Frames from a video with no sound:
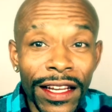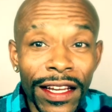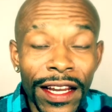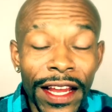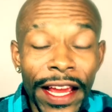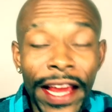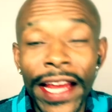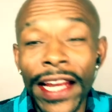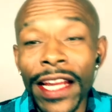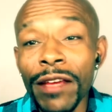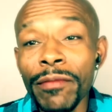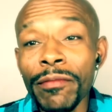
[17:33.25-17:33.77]

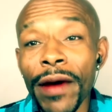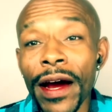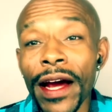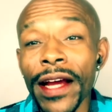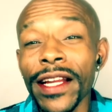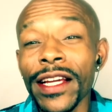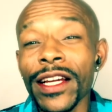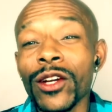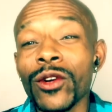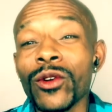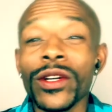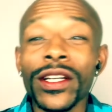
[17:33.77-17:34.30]

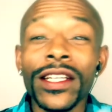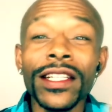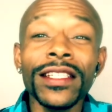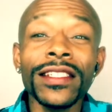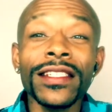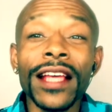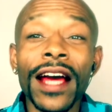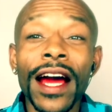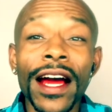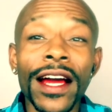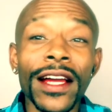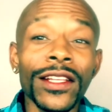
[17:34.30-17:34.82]
Anybody
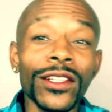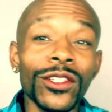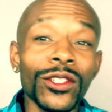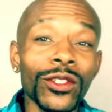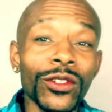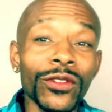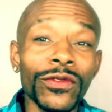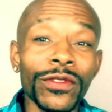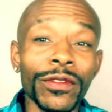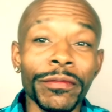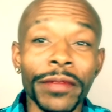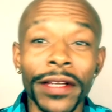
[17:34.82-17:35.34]
criticize
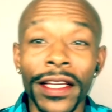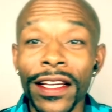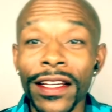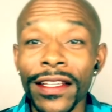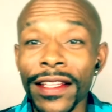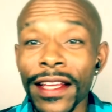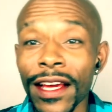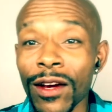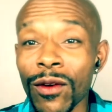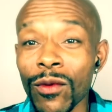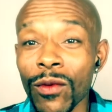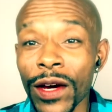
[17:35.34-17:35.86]
you for being
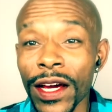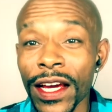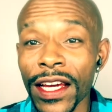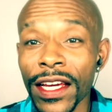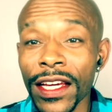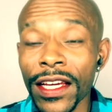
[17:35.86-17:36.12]
that way?